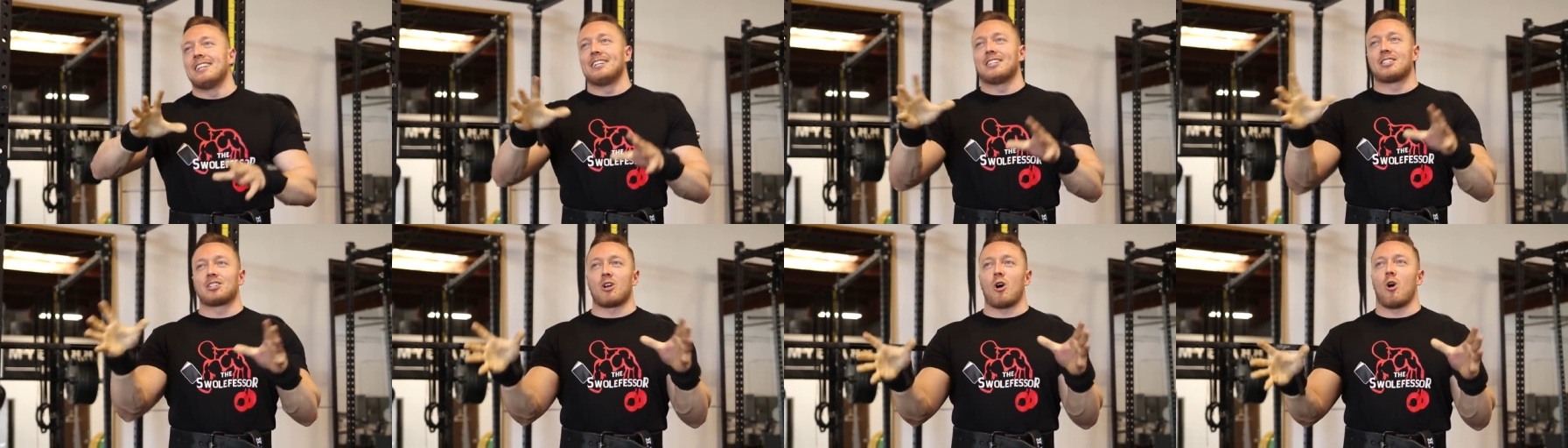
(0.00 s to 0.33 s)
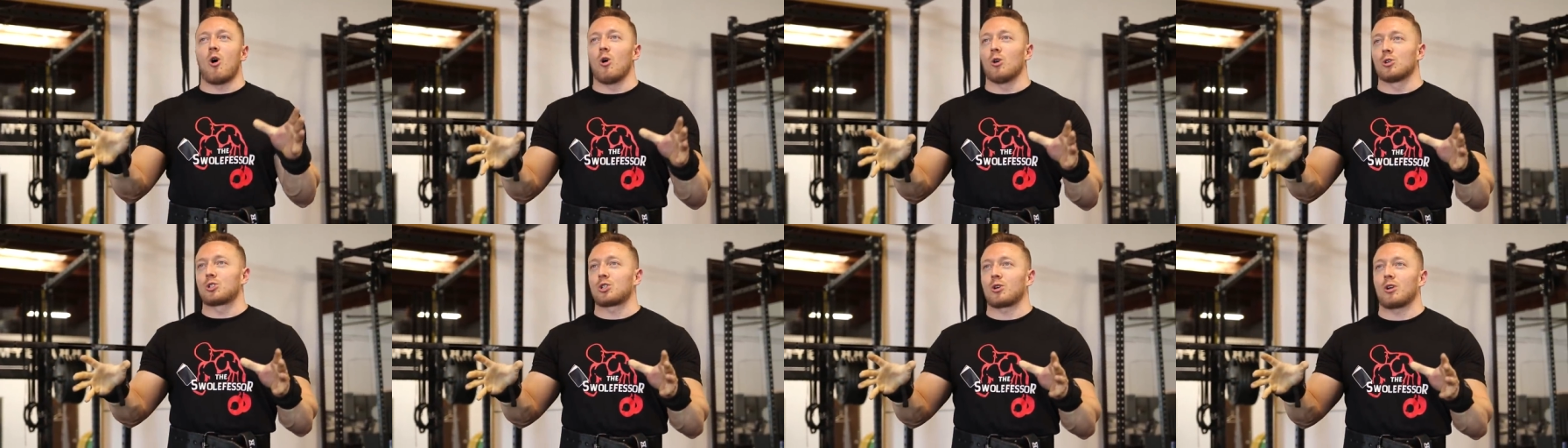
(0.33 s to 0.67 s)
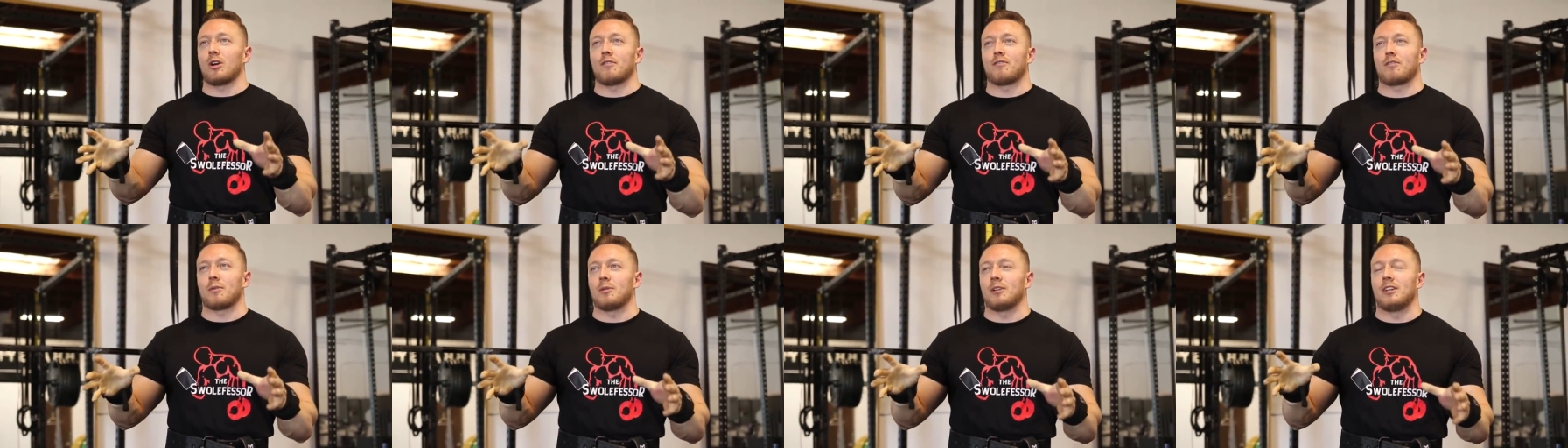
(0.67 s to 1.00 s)
is a whole
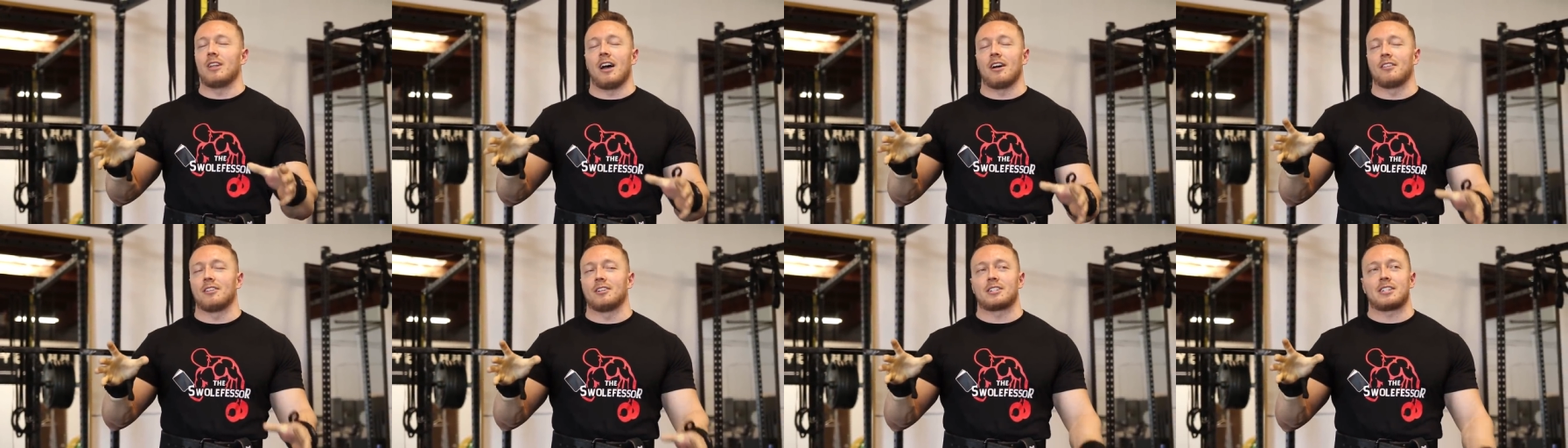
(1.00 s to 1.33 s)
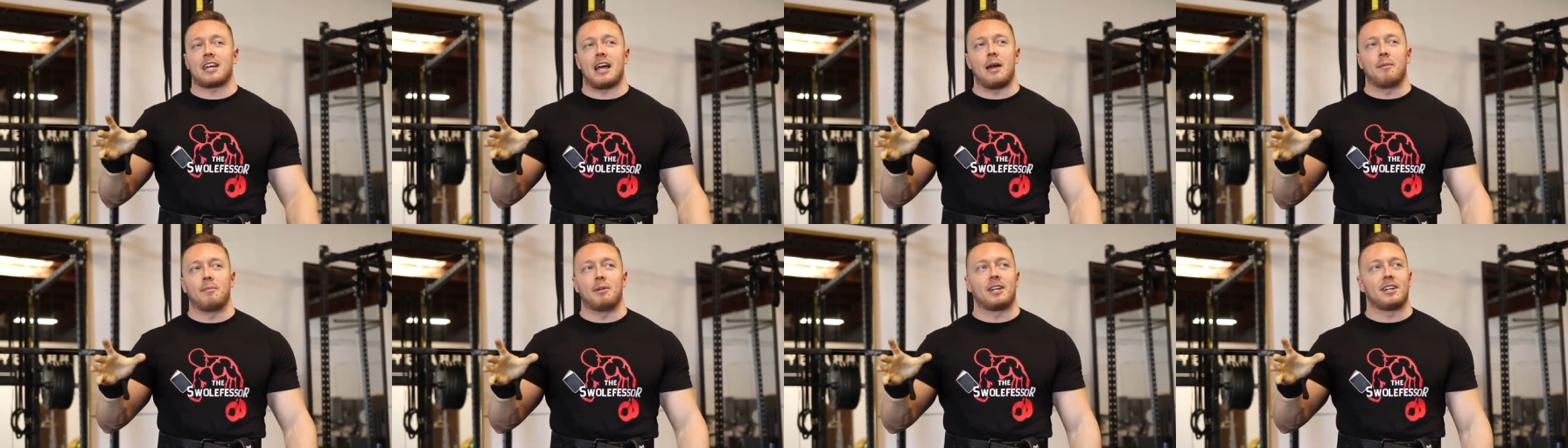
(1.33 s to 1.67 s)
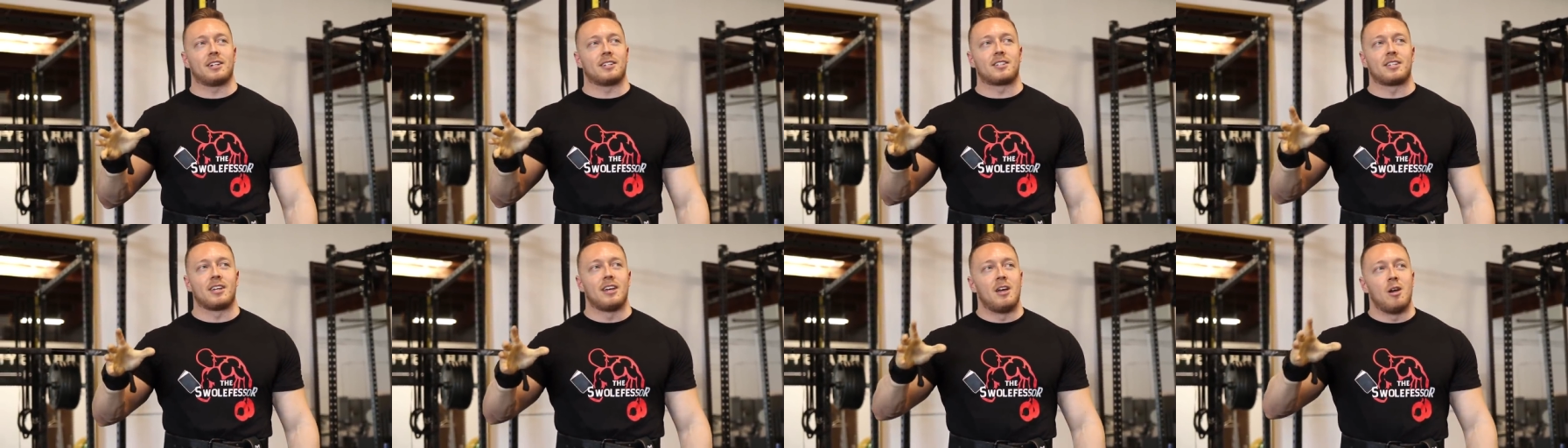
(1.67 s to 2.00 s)
story from another time
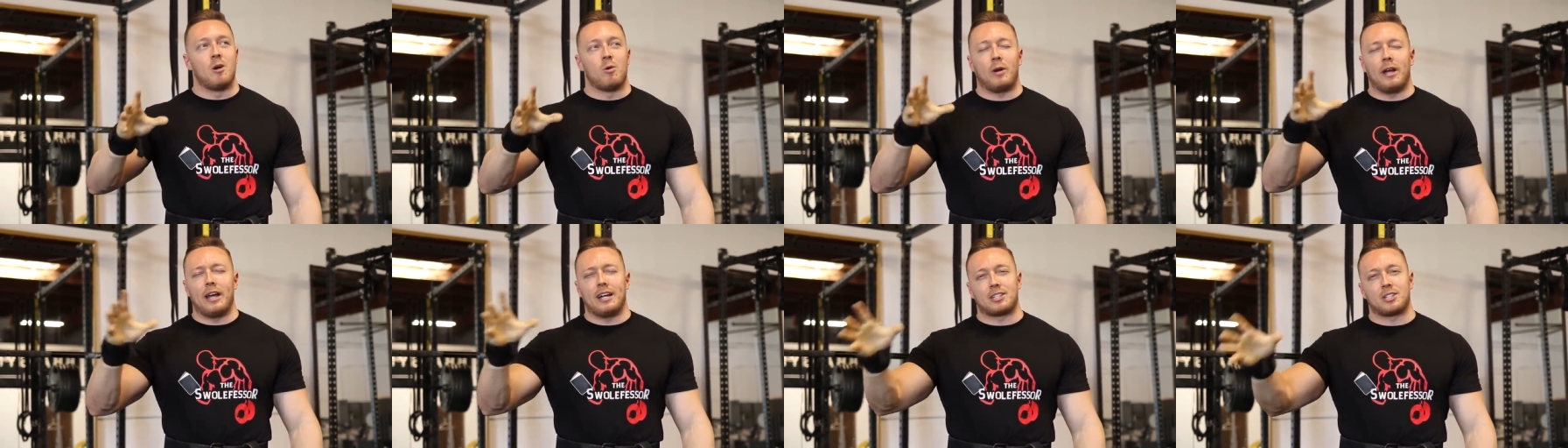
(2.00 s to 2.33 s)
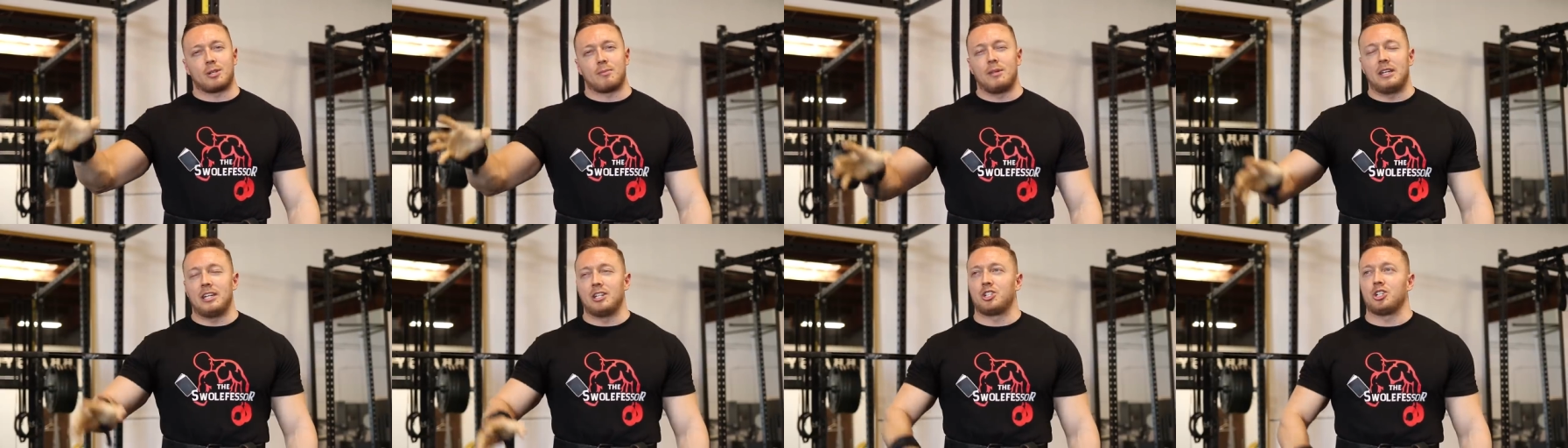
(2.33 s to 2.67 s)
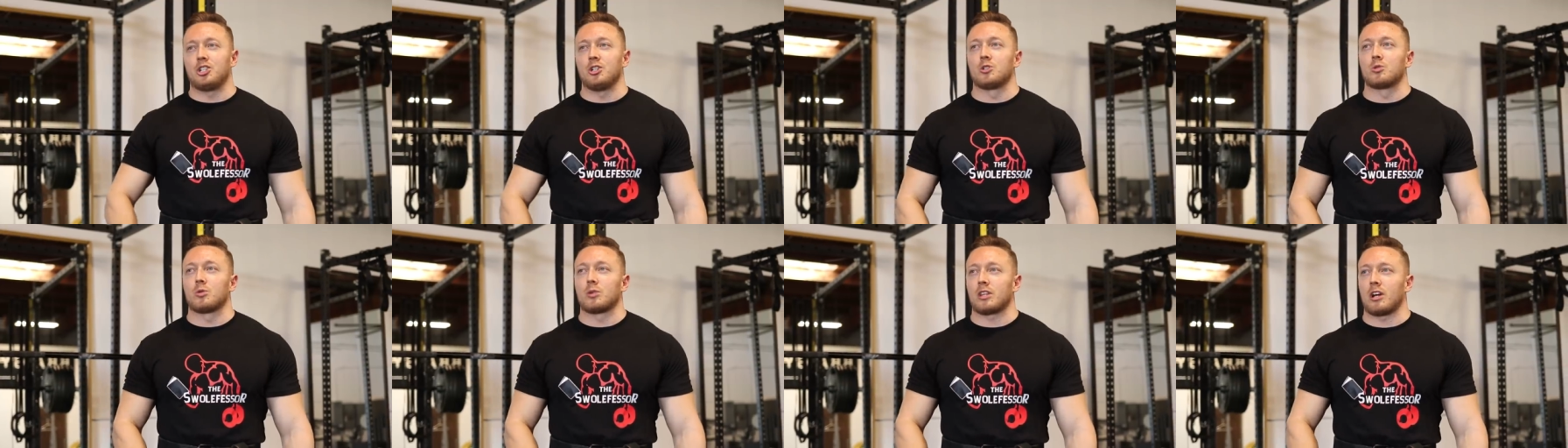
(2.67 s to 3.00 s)
because we had some
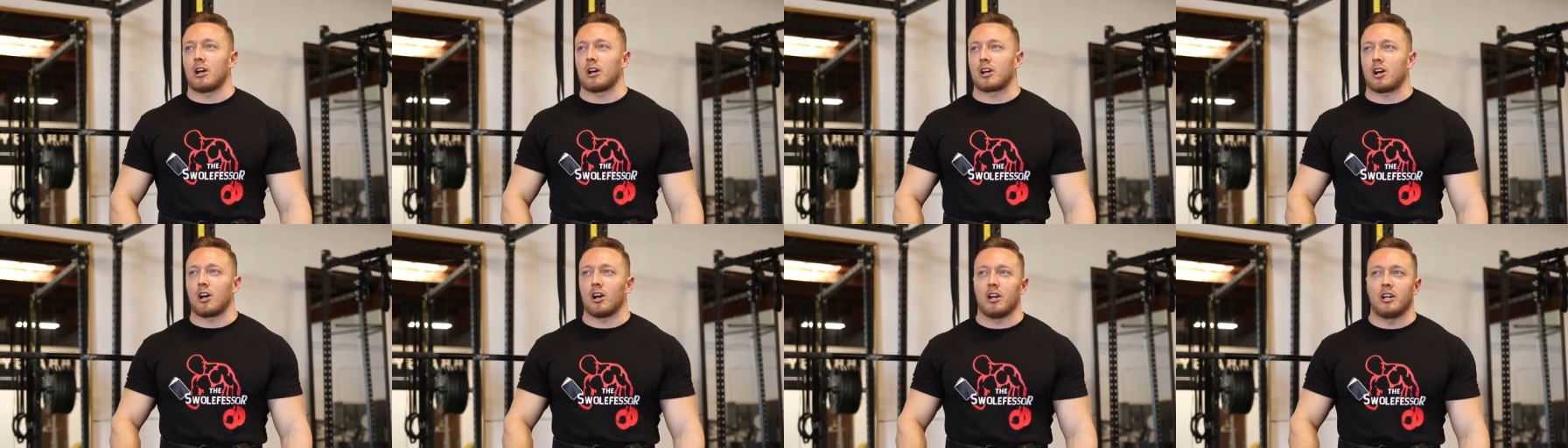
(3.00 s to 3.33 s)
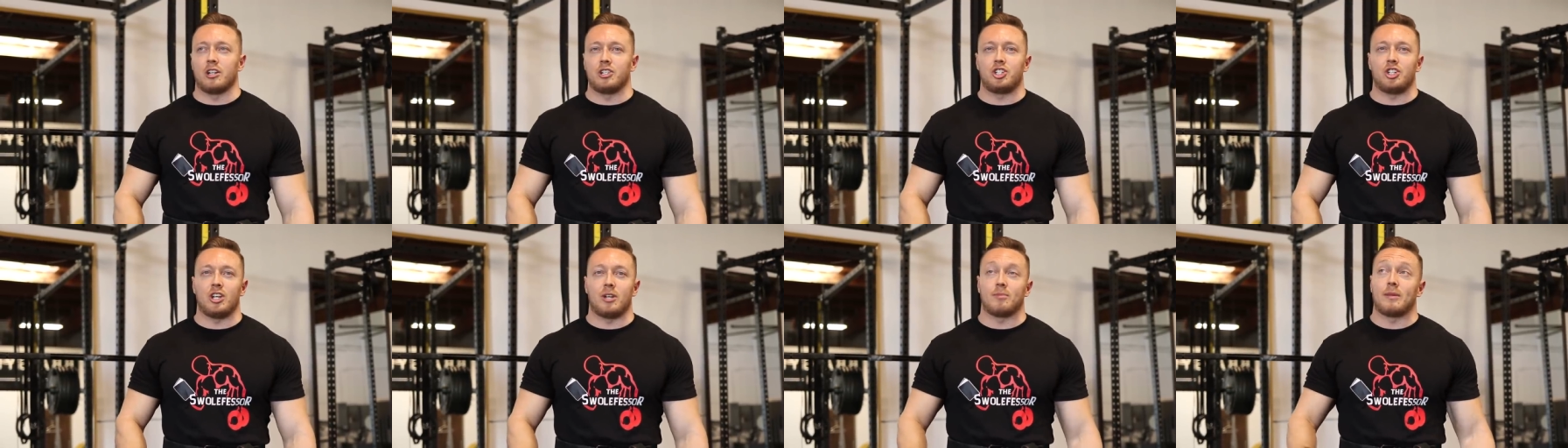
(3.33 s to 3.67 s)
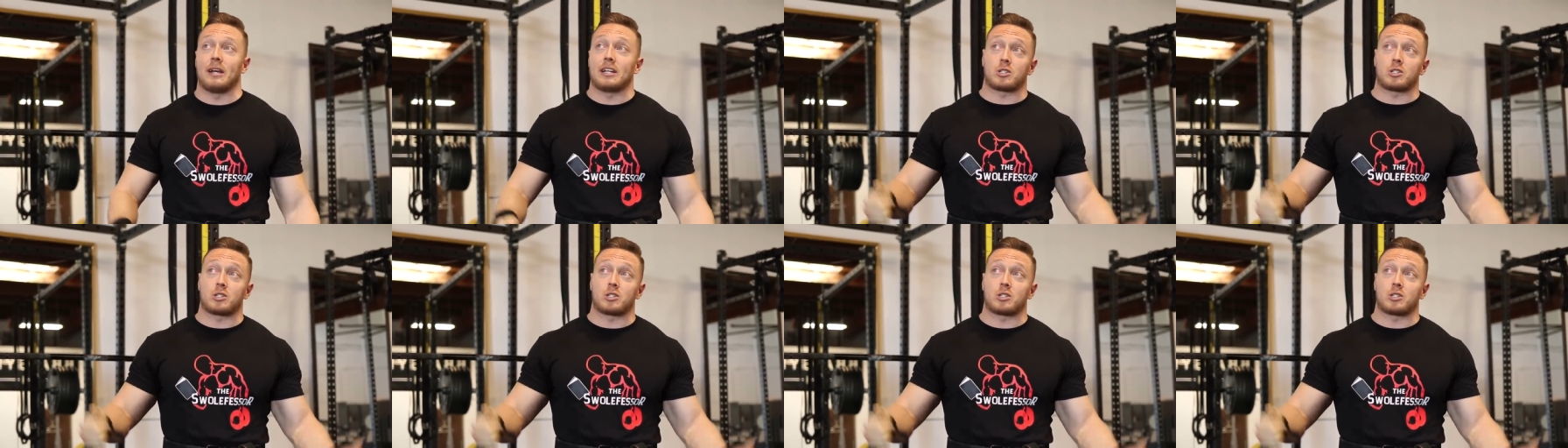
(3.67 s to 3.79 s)
issues with our current gym.